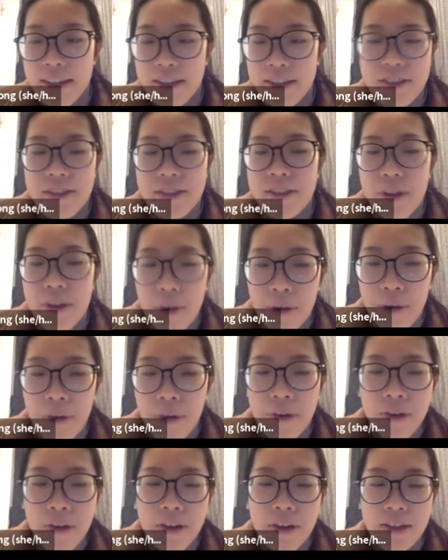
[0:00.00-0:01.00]
It's just
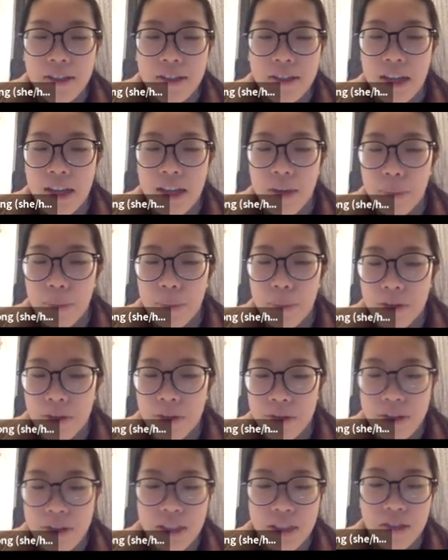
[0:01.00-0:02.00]
all that what
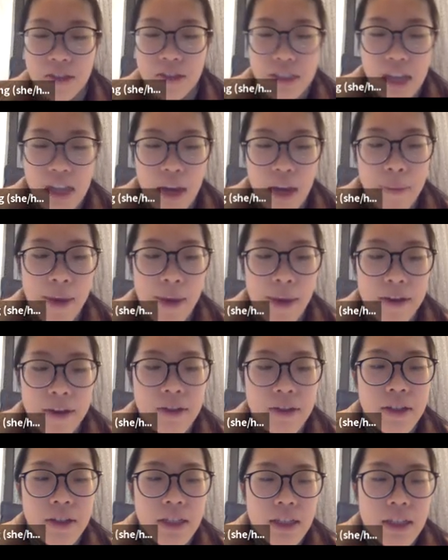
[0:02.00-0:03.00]
you need to type
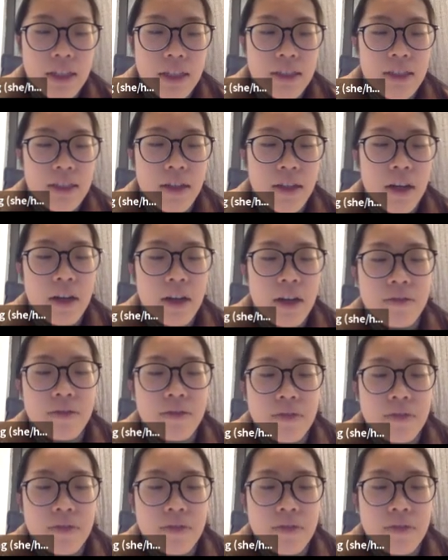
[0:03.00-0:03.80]
out. So